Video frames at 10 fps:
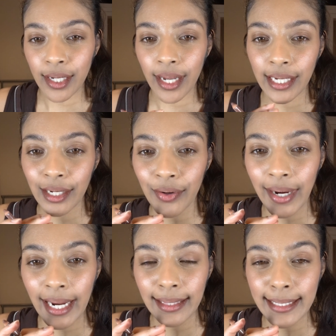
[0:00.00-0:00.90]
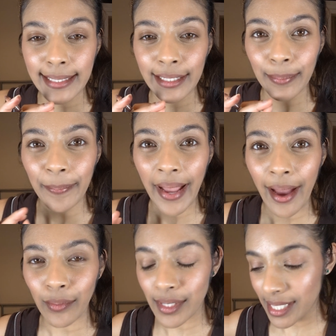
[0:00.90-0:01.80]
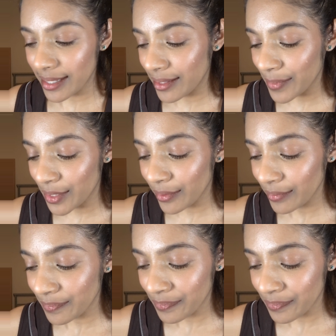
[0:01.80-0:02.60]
kind of create this little pout in the middle.